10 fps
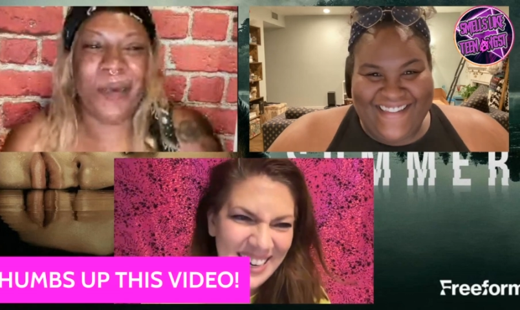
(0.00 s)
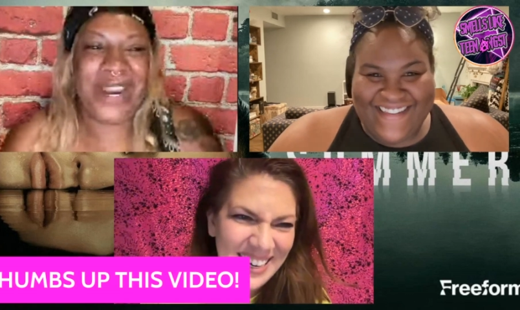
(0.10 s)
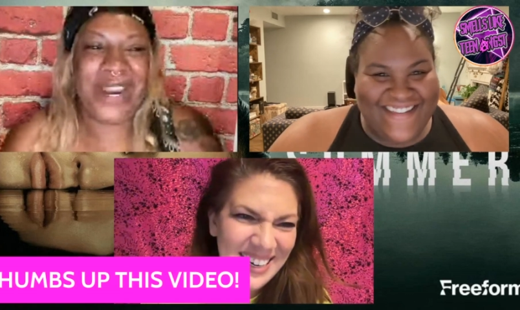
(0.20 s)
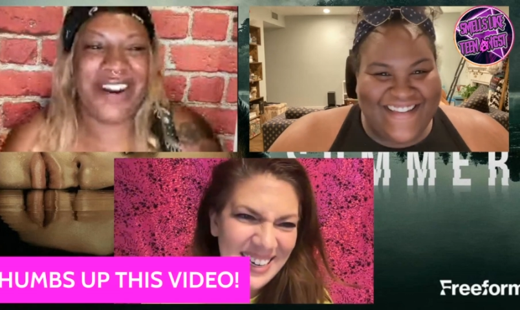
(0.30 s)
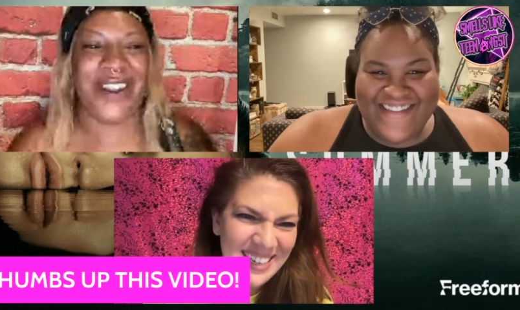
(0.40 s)
Speaker 1: like,
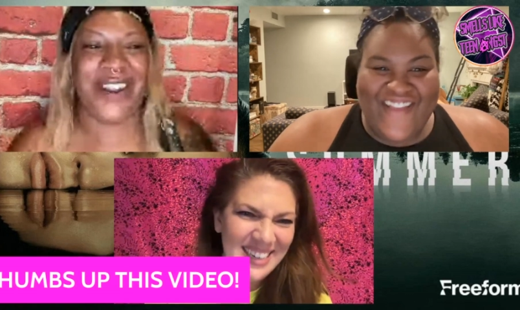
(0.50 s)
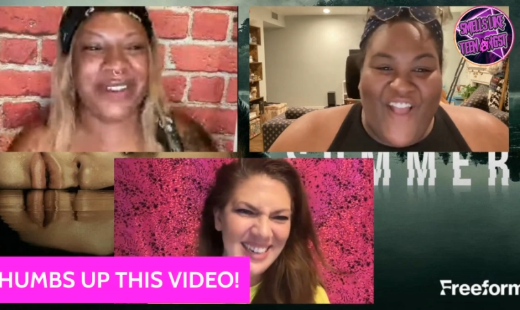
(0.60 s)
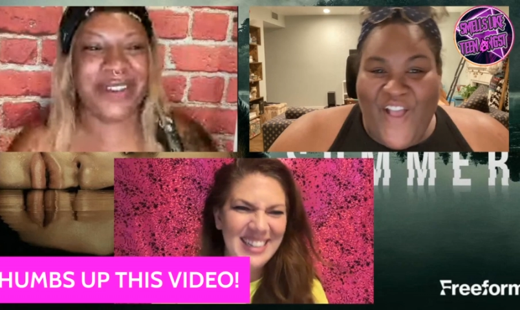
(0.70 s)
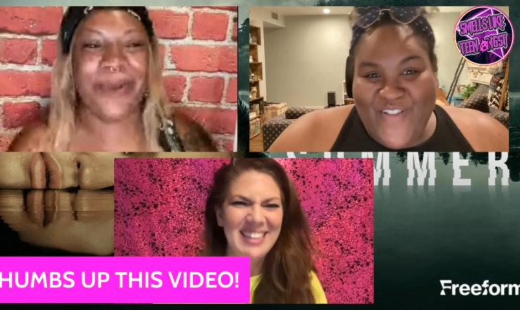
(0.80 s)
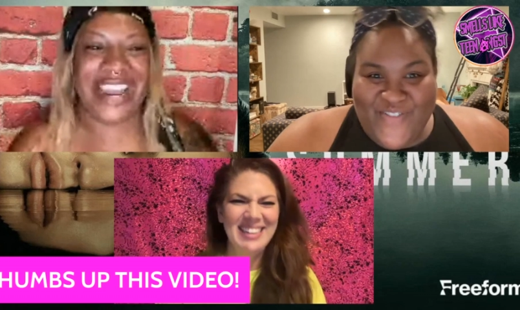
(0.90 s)
don't say
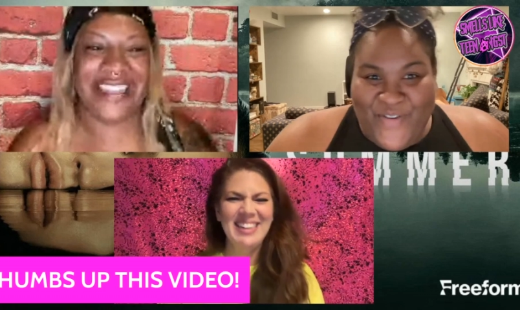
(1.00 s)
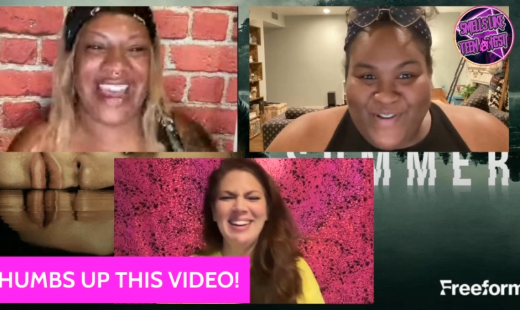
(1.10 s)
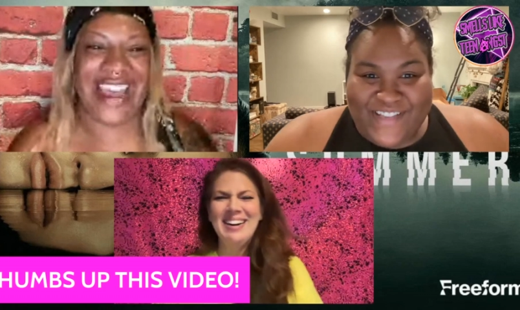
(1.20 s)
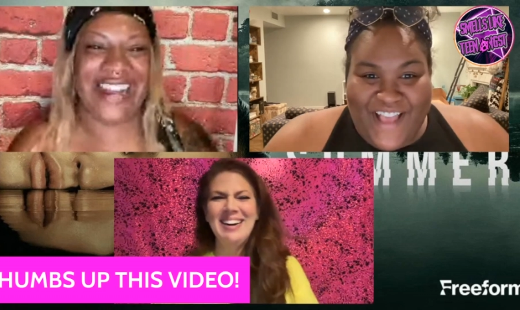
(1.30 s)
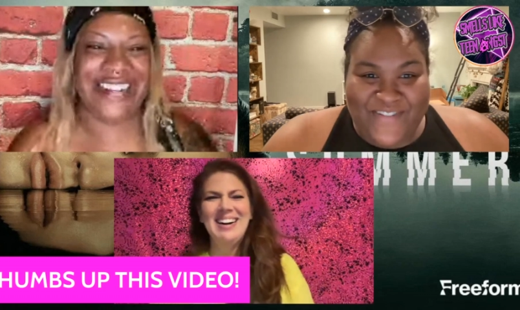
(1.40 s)
that.
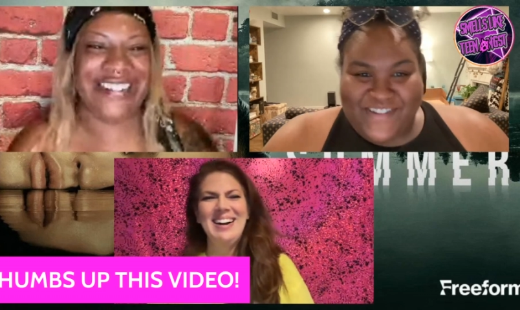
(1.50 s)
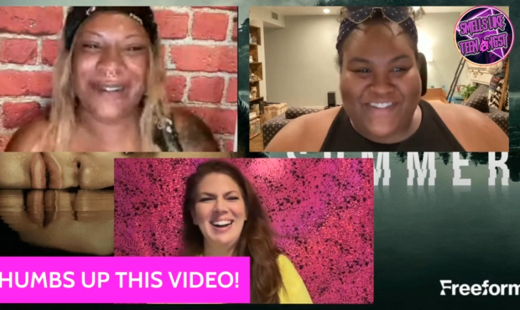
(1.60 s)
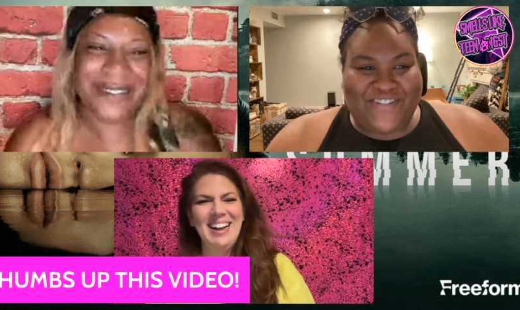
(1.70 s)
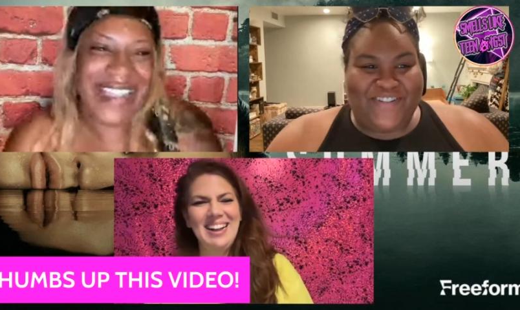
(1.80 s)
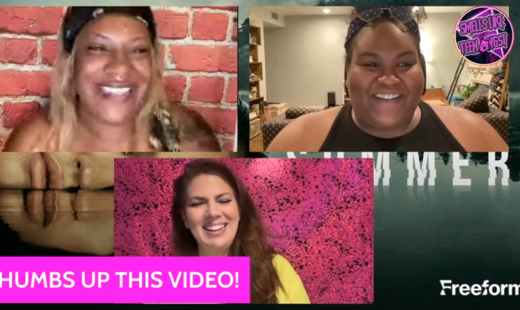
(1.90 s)
Don't say
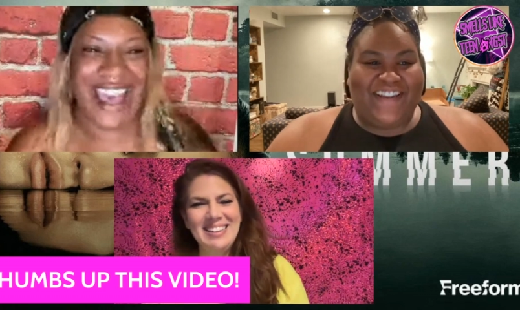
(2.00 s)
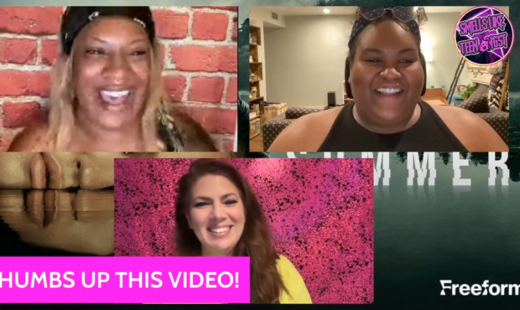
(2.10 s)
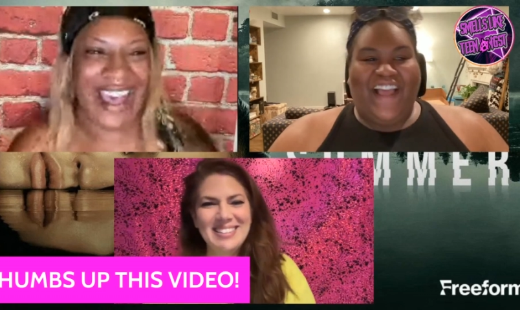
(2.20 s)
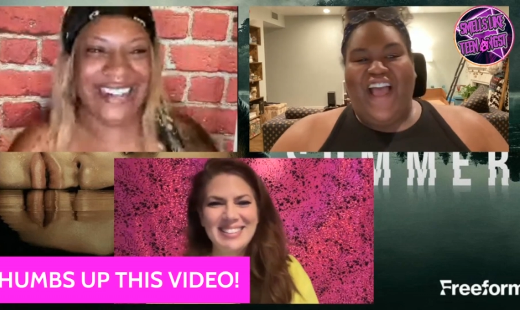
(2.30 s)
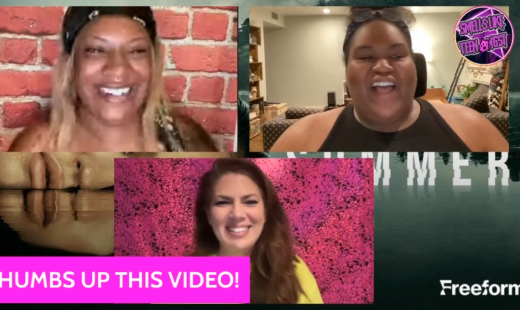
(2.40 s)
that.
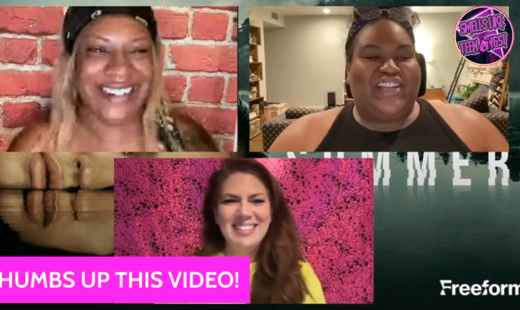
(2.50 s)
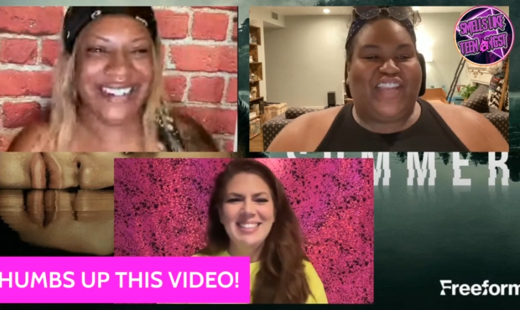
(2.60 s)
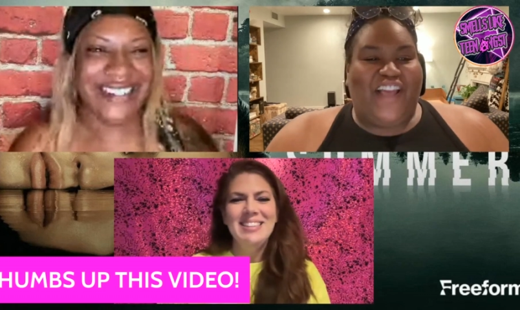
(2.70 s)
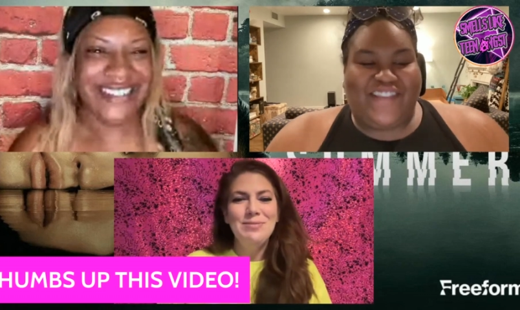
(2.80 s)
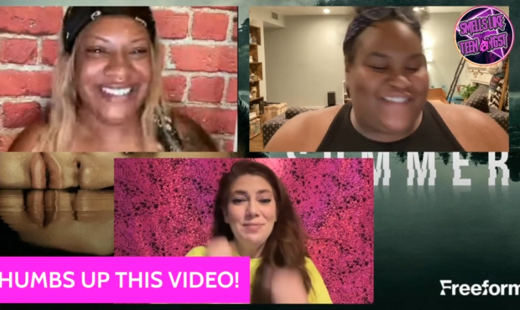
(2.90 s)

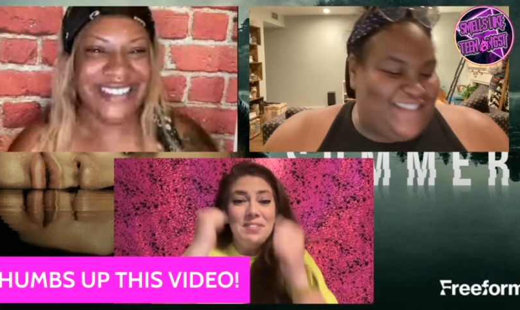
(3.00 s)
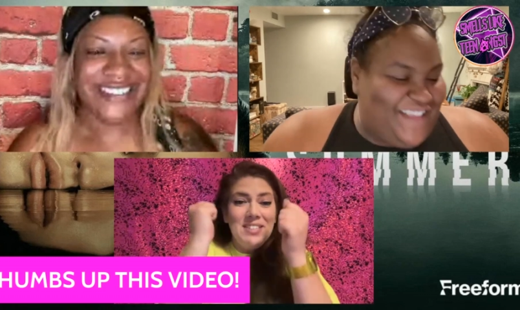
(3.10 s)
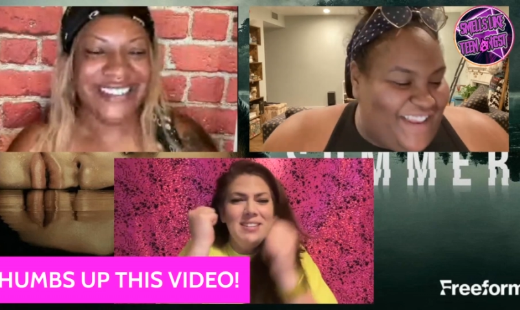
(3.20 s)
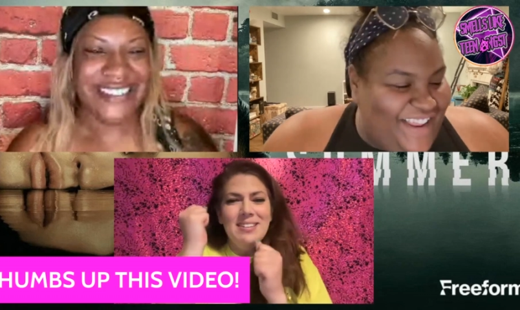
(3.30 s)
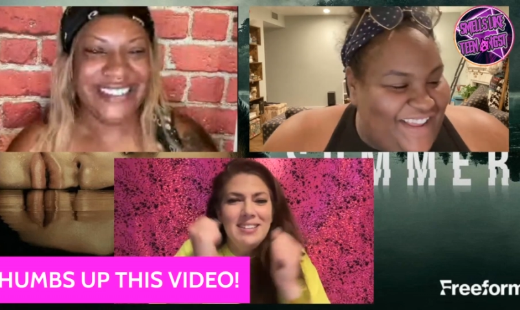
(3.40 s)

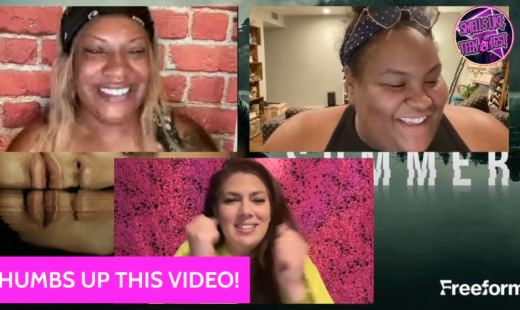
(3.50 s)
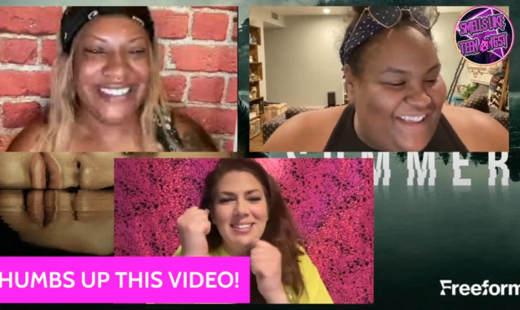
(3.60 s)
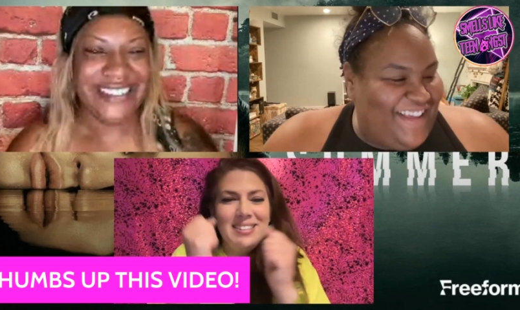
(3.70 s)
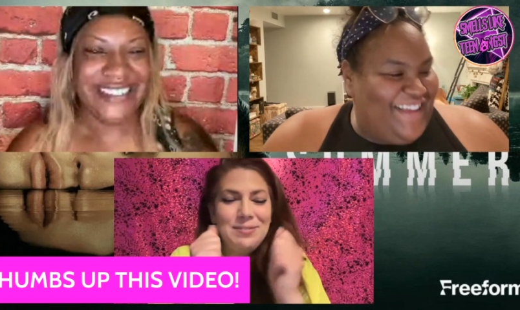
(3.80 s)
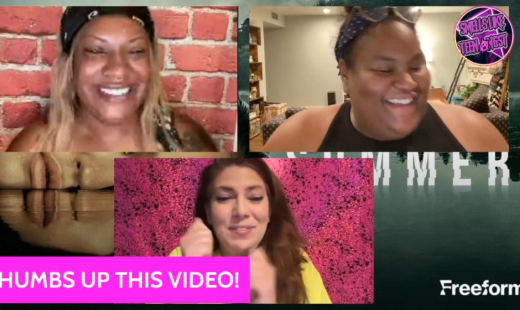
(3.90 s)
Tussling.
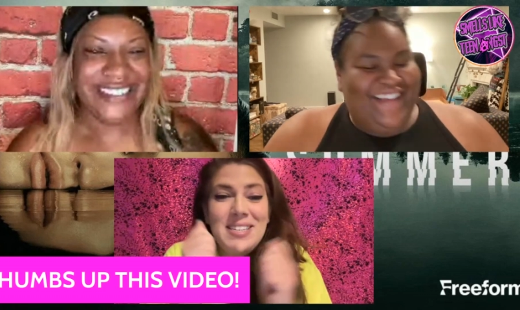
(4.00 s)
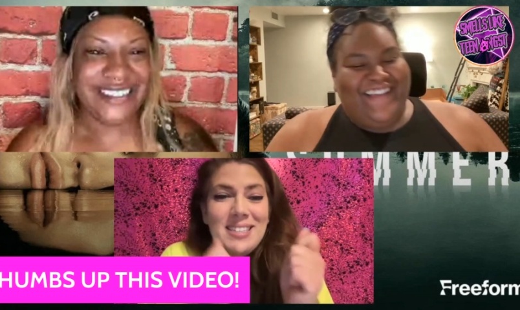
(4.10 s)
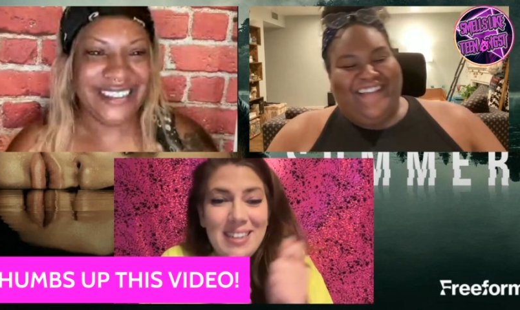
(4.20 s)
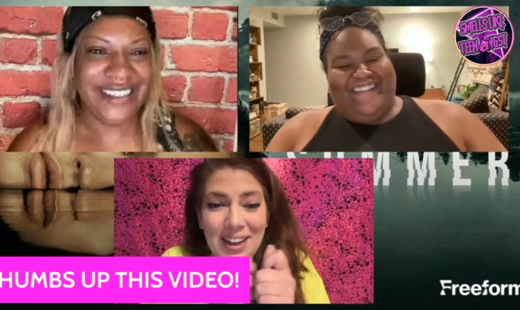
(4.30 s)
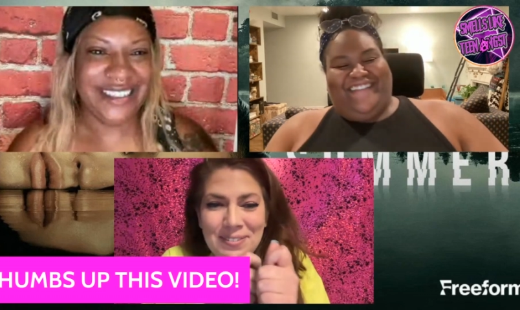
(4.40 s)

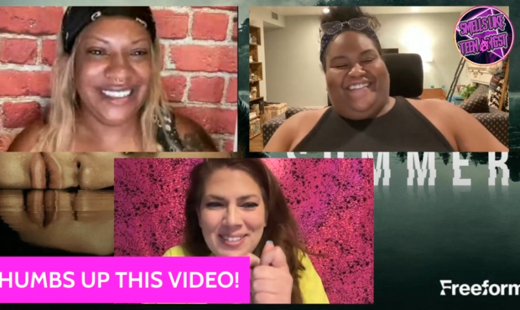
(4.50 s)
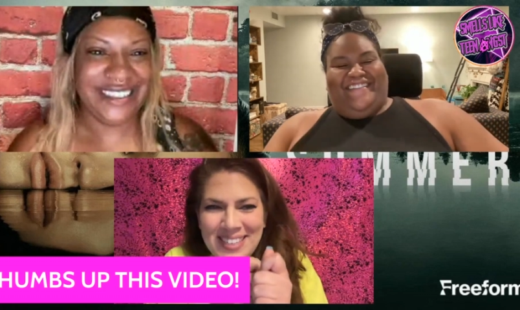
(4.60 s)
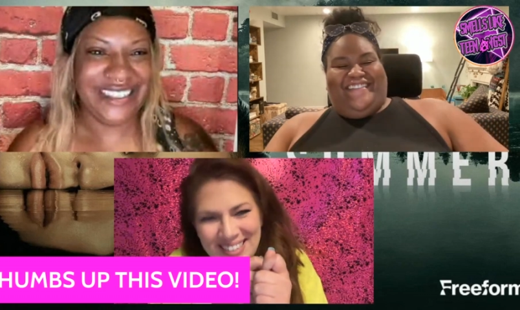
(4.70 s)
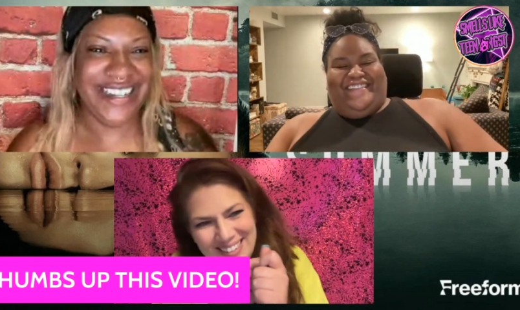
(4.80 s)
Speaker 2: Fisticuffs.